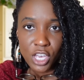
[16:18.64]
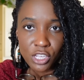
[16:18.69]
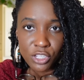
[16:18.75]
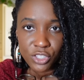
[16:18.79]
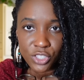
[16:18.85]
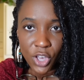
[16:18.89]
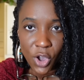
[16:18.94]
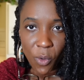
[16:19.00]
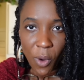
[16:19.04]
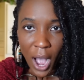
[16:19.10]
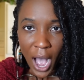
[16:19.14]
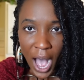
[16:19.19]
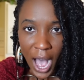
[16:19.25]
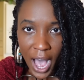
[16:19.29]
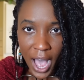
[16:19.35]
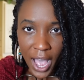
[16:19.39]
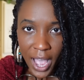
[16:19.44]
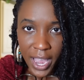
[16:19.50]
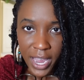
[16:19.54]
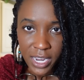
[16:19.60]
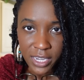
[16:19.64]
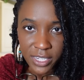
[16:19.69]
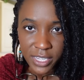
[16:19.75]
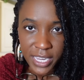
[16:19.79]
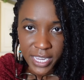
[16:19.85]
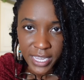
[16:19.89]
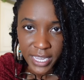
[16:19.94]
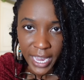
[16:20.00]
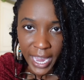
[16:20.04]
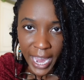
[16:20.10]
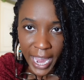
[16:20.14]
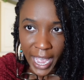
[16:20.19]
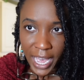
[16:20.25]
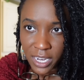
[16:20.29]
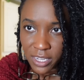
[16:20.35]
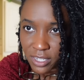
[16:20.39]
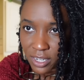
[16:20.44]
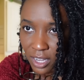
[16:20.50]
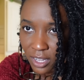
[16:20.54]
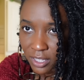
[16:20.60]
So I
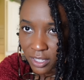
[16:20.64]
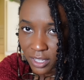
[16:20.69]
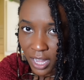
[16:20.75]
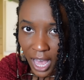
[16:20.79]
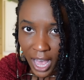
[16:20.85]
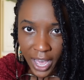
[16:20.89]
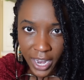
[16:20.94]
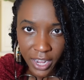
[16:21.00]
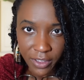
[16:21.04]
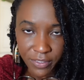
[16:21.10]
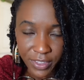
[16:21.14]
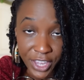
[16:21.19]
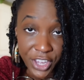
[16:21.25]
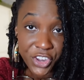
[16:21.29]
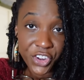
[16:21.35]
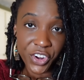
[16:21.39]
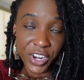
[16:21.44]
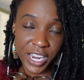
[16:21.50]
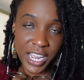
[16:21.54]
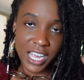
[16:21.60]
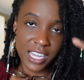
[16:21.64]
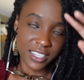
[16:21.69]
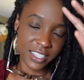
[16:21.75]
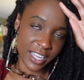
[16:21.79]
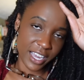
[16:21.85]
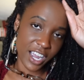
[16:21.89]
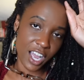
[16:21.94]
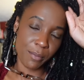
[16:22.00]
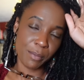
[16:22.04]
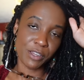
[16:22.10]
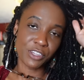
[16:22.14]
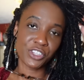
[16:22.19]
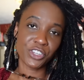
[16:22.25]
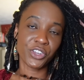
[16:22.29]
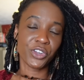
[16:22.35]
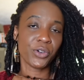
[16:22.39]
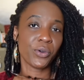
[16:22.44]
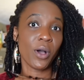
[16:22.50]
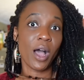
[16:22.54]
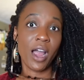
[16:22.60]
decant a lot of the ingredients that come
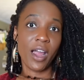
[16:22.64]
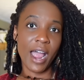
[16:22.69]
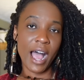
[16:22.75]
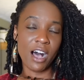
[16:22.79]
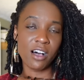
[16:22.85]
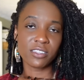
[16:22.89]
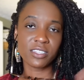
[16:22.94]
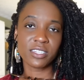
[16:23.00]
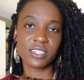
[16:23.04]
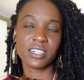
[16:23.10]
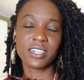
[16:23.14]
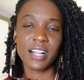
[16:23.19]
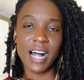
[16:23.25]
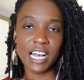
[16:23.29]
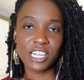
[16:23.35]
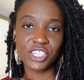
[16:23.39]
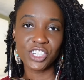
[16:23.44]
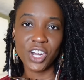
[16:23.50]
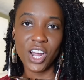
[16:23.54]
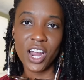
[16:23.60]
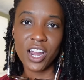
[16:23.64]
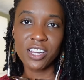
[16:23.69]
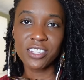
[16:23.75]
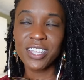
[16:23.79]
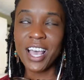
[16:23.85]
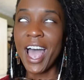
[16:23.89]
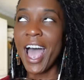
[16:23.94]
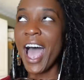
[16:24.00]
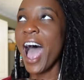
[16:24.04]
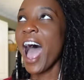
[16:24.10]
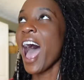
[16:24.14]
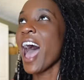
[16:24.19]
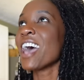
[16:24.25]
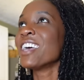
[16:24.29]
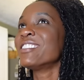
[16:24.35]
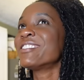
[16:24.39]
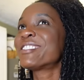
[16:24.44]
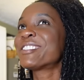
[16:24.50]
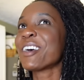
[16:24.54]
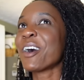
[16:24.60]
into our our house into glass jars.
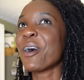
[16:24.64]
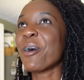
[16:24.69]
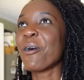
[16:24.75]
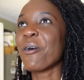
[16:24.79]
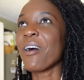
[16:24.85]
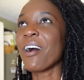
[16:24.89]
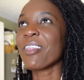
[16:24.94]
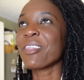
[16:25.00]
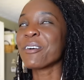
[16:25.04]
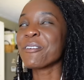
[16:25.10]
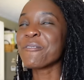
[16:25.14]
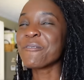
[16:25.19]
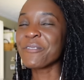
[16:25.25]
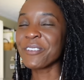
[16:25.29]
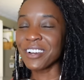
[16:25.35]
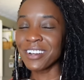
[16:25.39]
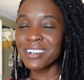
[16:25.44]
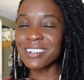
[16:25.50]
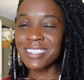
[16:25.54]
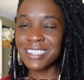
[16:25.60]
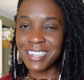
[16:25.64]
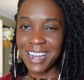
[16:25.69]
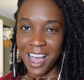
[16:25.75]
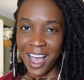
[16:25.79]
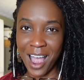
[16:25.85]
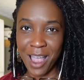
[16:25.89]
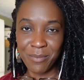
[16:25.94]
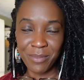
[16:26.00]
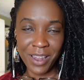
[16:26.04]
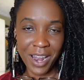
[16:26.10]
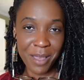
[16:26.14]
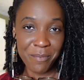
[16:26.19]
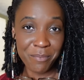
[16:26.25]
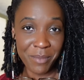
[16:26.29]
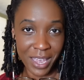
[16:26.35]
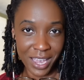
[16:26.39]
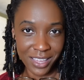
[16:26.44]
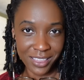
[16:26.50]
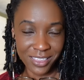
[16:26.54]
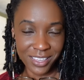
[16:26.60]
And so the first time that I
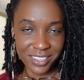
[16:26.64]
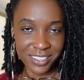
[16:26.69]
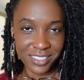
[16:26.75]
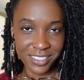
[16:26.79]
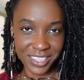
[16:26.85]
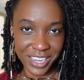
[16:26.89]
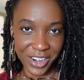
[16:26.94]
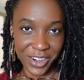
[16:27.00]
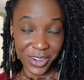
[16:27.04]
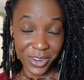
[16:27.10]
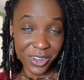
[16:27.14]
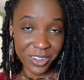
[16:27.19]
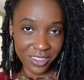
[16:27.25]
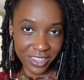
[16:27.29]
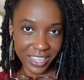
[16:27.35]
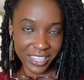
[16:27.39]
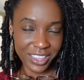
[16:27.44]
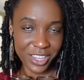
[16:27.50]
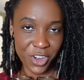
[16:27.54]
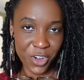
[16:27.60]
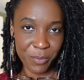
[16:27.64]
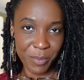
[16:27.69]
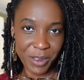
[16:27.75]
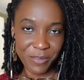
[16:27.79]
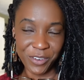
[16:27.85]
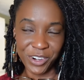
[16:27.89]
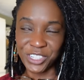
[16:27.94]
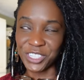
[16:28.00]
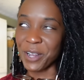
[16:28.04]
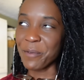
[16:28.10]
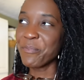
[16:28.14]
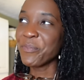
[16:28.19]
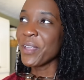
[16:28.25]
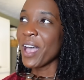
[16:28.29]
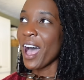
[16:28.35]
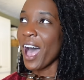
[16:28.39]
made this cereal, like the homemade version,